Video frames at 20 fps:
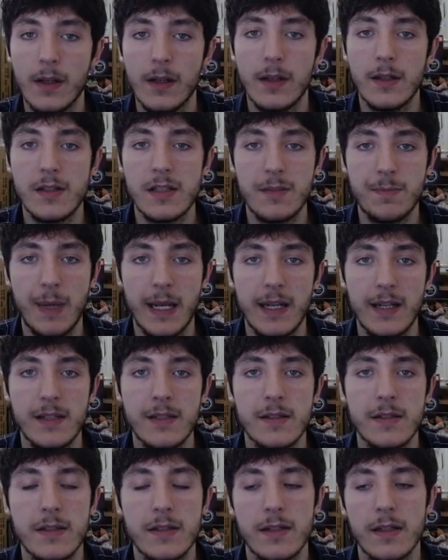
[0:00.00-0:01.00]

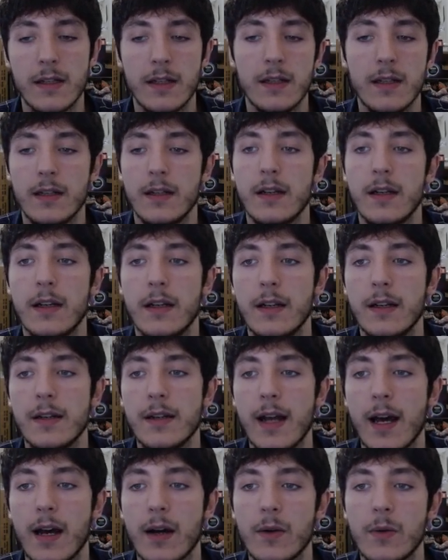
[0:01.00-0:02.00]
space.
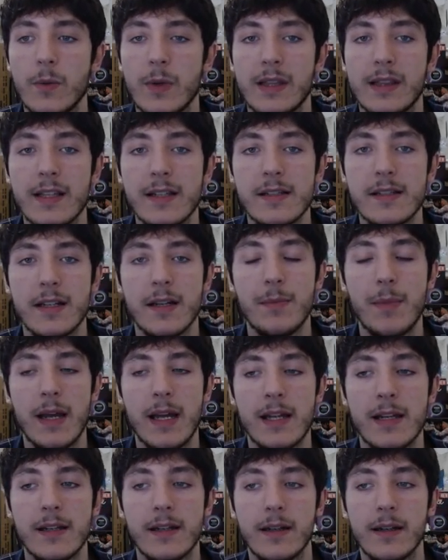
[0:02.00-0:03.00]
Now with this
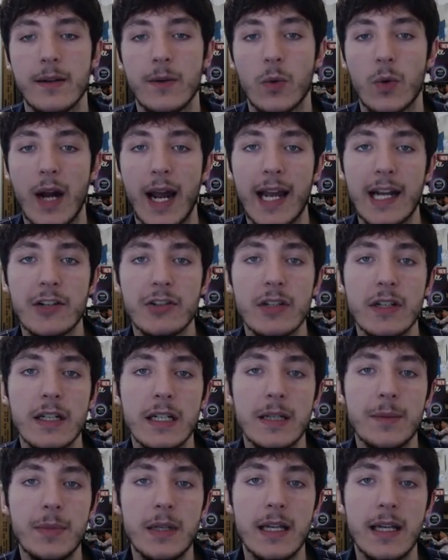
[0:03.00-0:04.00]
command, we're actually going
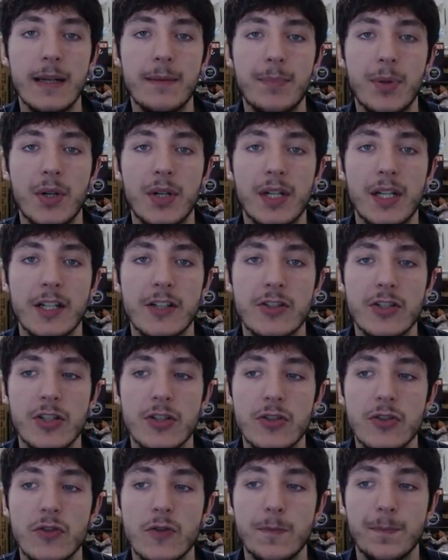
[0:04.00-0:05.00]
to be inputting
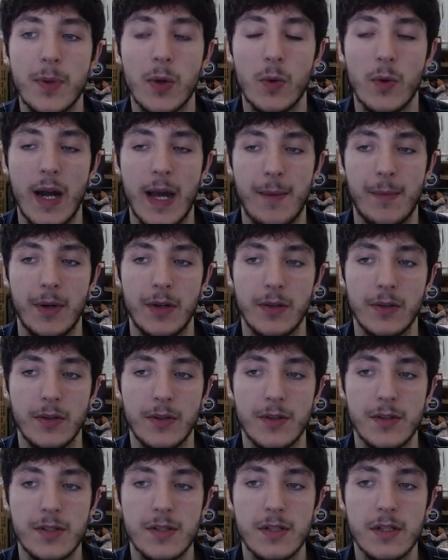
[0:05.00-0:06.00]
two
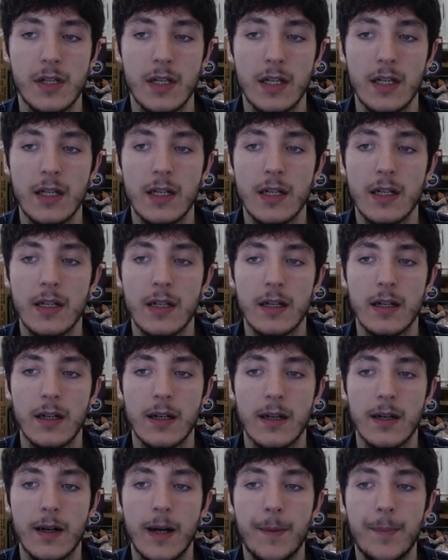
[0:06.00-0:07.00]
parameters.
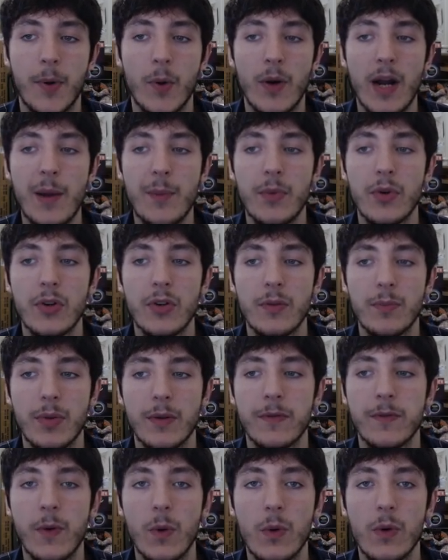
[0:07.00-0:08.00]
A parameter
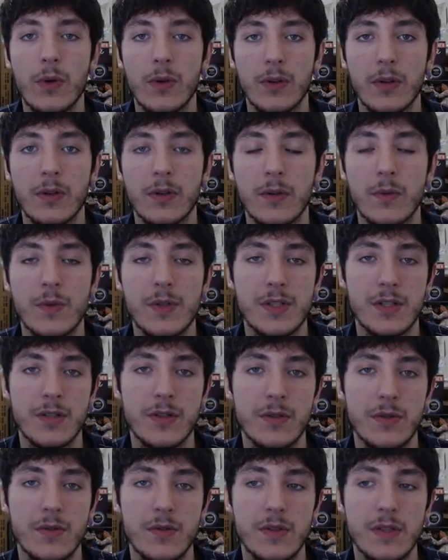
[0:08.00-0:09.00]
before was
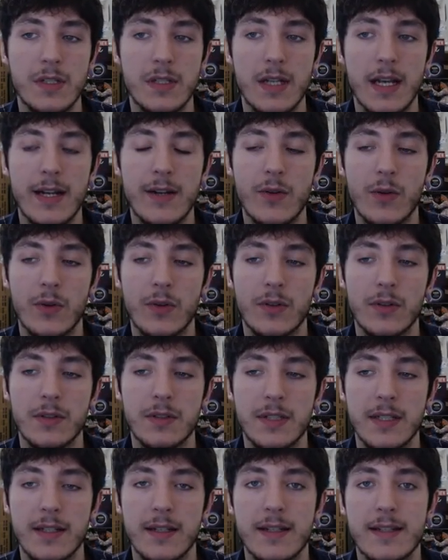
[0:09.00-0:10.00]
used in order
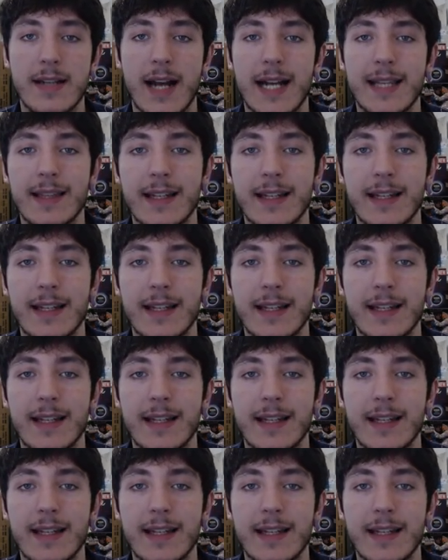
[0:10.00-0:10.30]
to decide